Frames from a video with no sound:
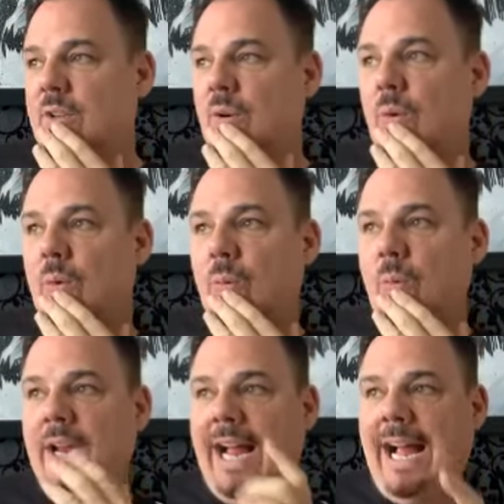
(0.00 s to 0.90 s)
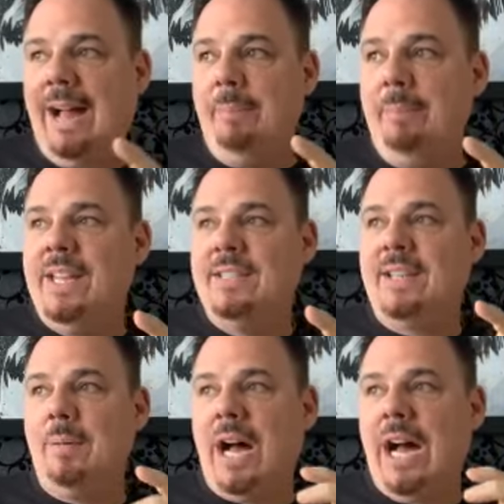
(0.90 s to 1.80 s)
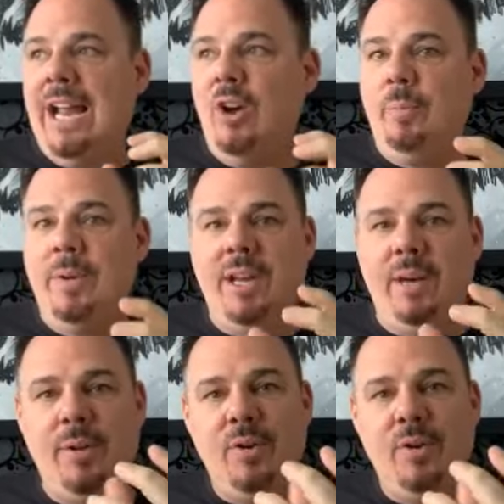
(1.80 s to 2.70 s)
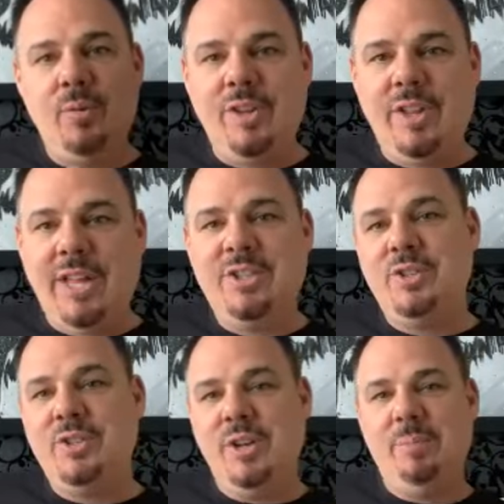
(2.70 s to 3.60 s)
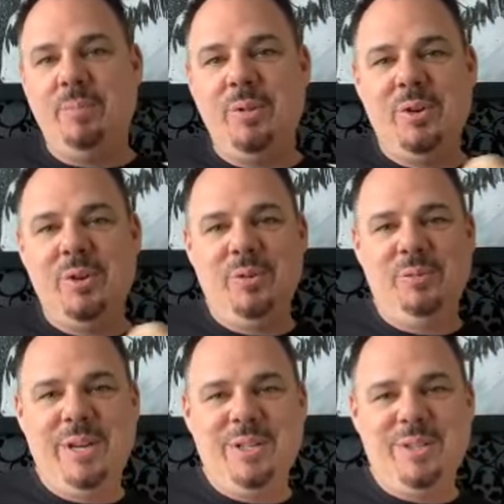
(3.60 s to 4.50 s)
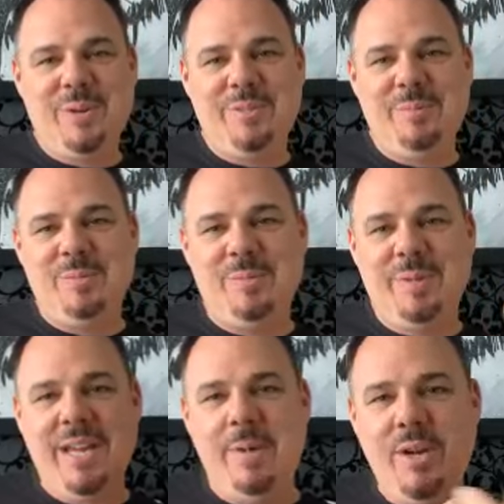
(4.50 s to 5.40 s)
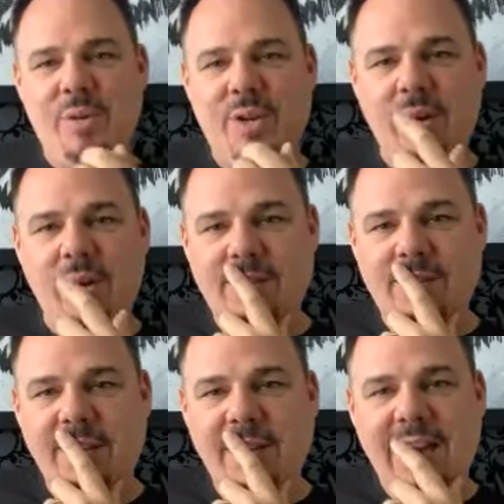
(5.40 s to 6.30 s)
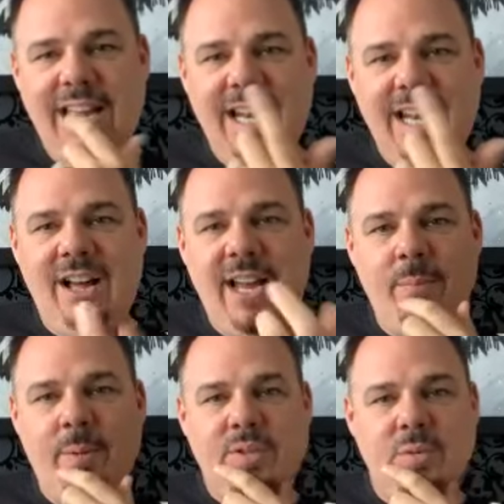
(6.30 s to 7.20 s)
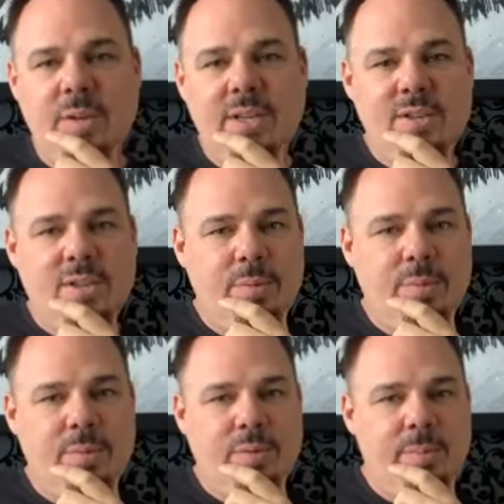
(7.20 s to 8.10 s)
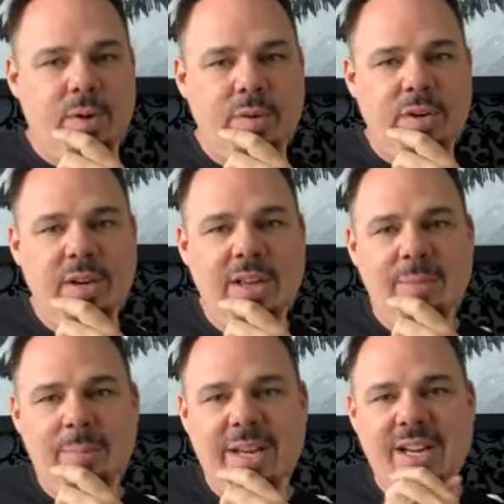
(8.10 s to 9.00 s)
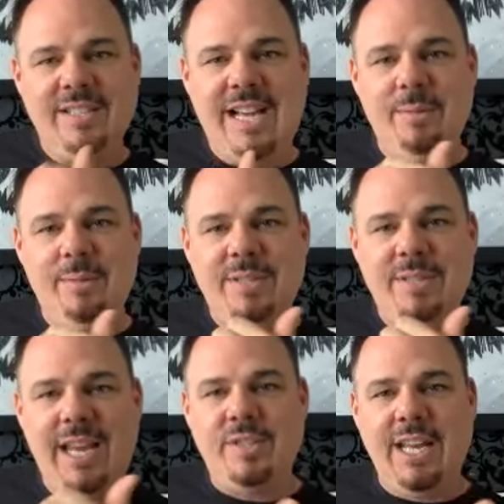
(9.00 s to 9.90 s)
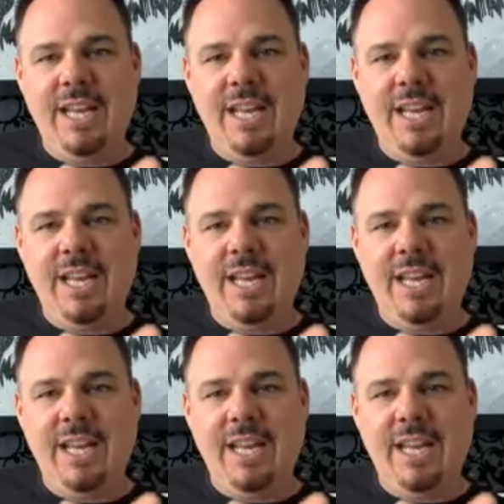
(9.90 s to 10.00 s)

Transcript: And so what happened is I opened up a new relationship with a new resource, which became my new currency. And now I have a personal relationship with Tim Grover because I was